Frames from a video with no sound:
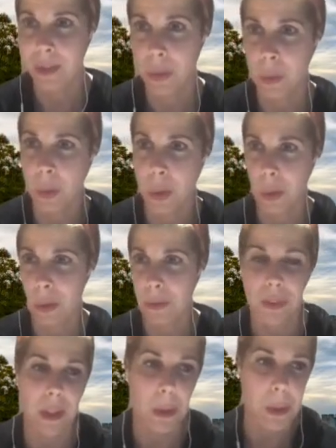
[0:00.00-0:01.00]
woo-hoo
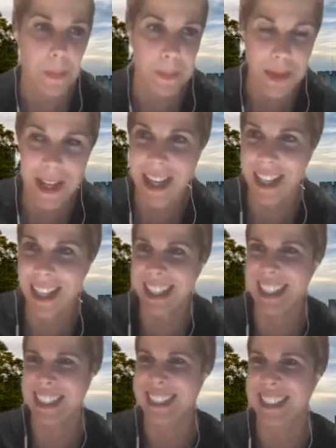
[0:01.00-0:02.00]
for you,
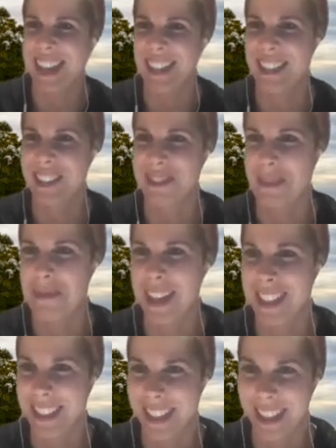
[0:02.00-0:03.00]
is active
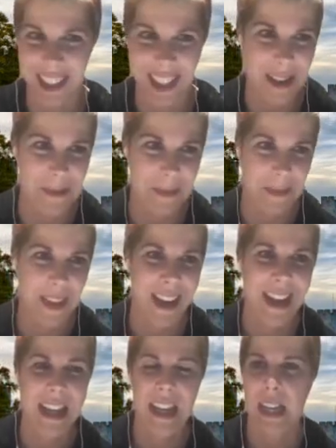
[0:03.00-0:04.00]
imagination.
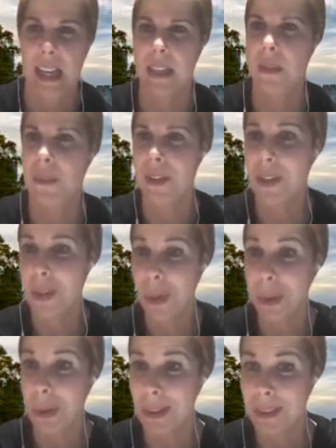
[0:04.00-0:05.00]
It's where you
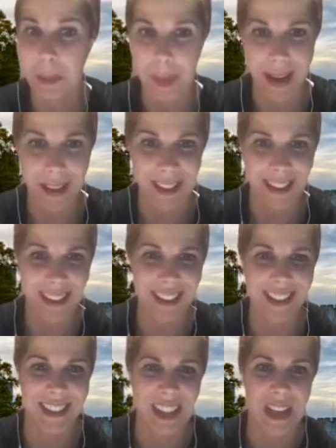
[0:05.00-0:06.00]
hold the
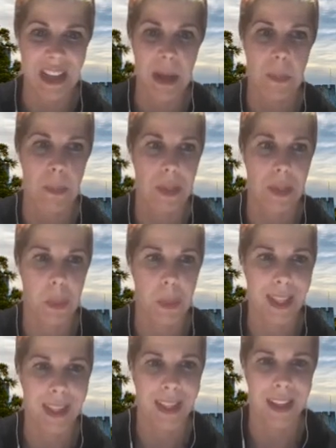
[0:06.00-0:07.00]
balance
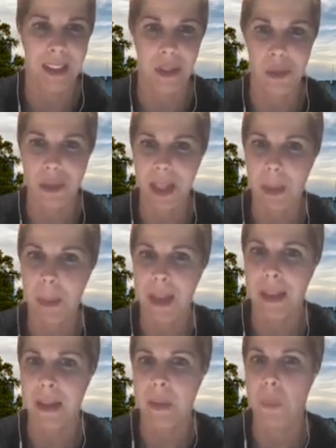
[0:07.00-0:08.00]
between
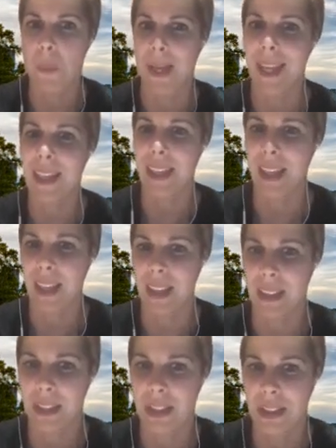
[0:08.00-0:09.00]
dreaming and
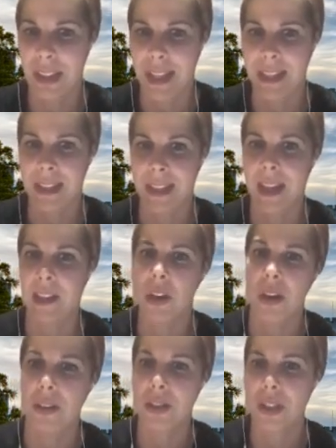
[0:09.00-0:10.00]
waking to let
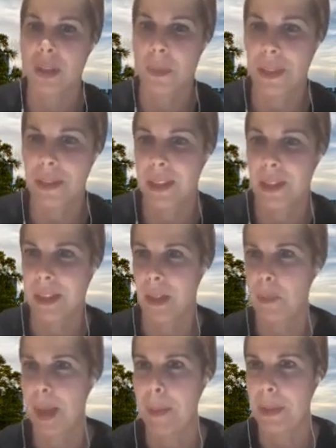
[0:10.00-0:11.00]
unconscious material
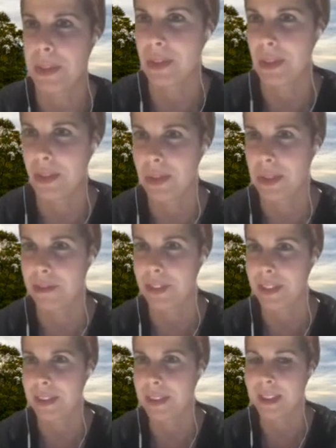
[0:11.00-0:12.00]
bubble to the
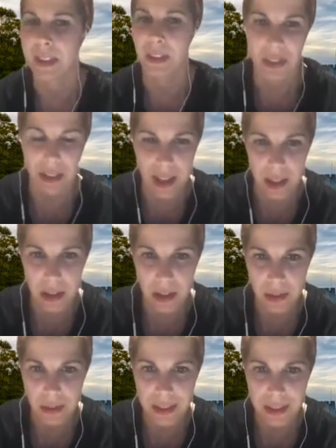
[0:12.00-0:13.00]
surface. Oh, sorry, I
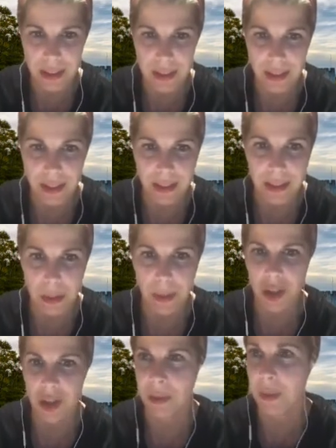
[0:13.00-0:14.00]
couldn't resist. There is a question, what